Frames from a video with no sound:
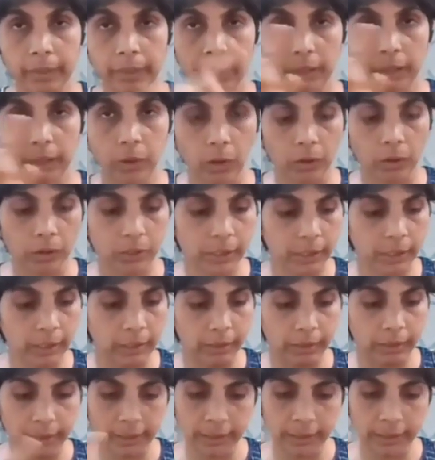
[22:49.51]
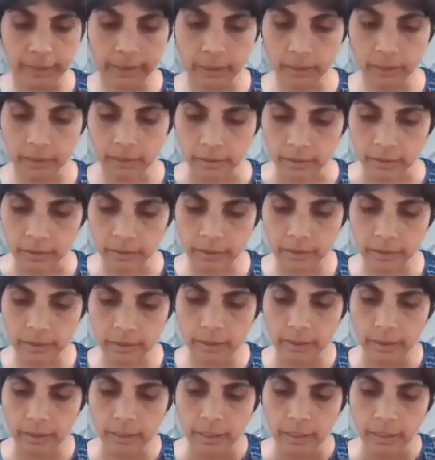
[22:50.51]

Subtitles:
there are concentric circles,